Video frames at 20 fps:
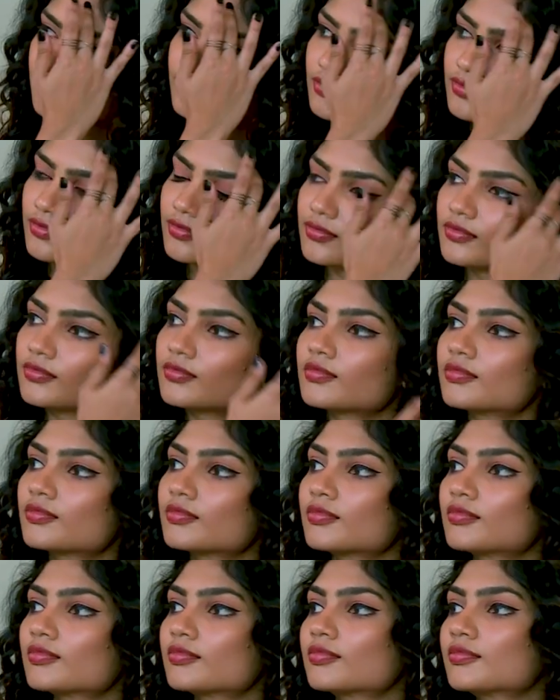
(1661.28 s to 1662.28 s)
other day
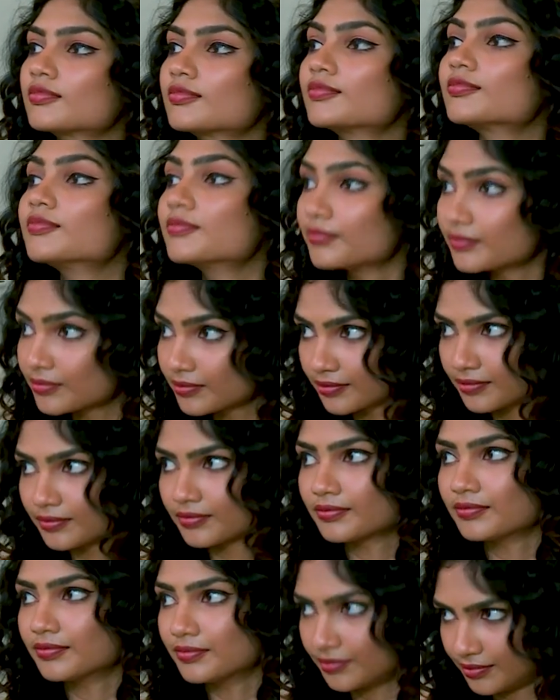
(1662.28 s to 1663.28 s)
there's a new
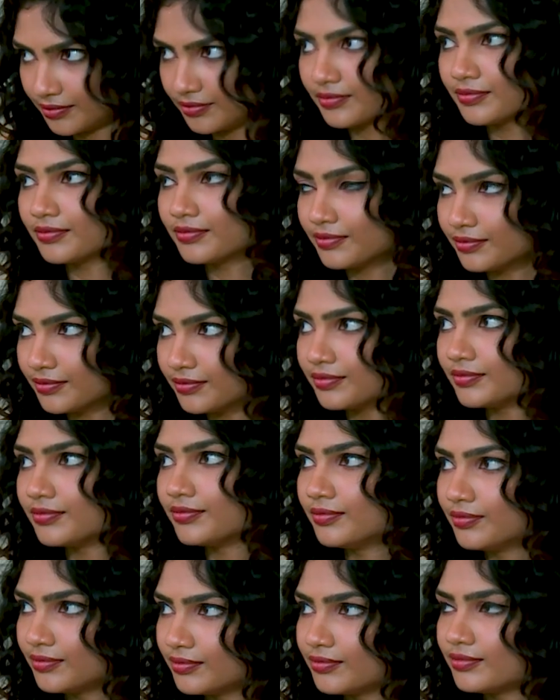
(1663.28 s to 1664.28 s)
creation in the
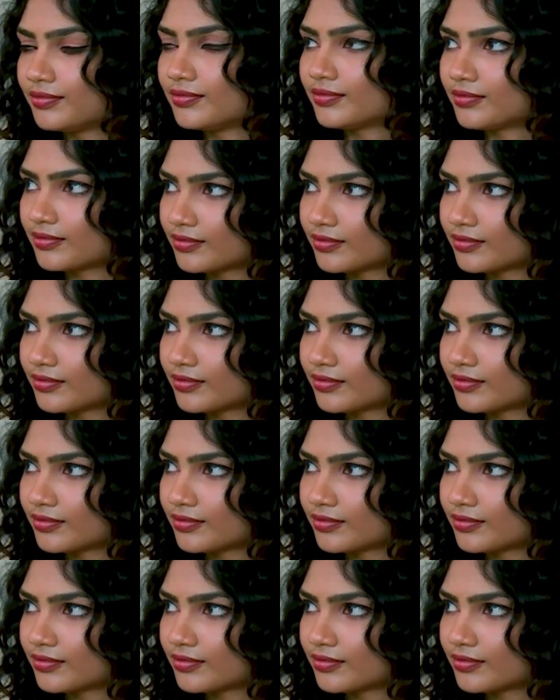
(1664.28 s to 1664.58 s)
technological world,